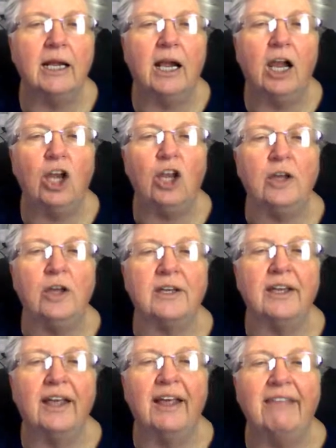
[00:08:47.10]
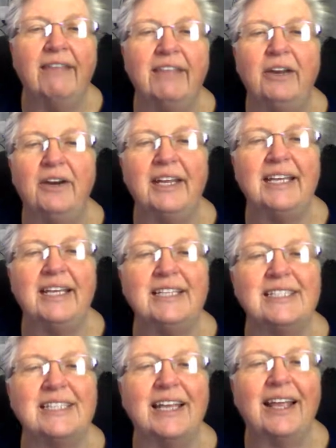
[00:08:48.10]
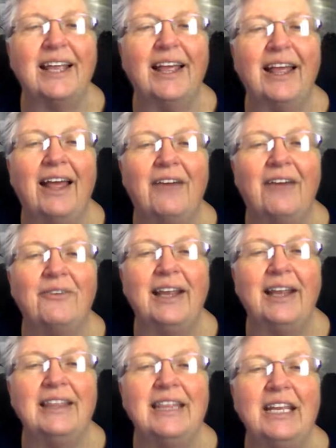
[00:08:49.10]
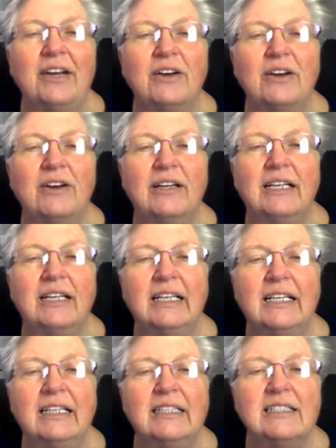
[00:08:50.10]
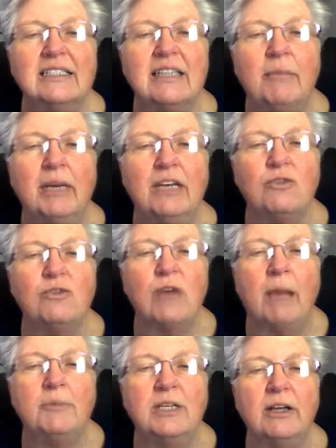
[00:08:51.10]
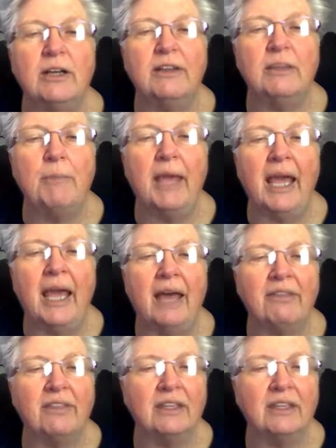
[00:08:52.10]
Look, there it is. Right there. Somebody dropped it on the path.